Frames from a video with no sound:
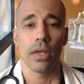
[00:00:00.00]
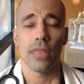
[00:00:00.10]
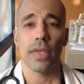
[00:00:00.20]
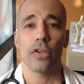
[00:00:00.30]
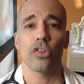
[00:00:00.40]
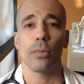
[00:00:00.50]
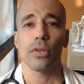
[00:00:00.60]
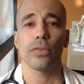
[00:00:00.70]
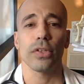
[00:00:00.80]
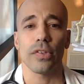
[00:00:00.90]
Thank you so much
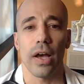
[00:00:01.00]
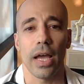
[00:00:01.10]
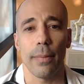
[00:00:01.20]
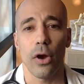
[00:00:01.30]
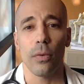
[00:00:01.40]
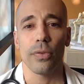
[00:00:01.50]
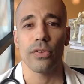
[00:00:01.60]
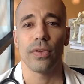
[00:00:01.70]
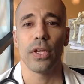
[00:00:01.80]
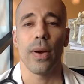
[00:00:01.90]
for your time. I hope
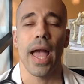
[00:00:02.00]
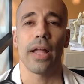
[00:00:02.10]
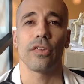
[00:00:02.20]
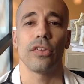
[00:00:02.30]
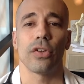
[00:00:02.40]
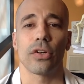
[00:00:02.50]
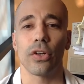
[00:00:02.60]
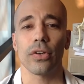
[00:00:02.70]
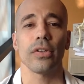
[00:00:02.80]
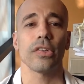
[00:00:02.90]
this video adds to your
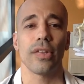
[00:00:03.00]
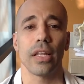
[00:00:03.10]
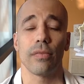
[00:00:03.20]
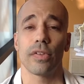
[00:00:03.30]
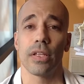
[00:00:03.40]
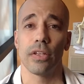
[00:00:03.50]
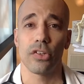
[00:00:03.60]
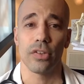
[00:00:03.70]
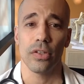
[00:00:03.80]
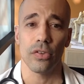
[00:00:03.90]
current understanding of this
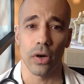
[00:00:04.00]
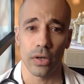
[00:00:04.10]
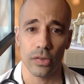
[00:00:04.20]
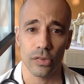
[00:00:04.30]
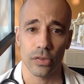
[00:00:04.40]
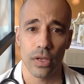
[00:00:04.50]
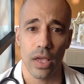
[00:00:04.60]
condition in dogs.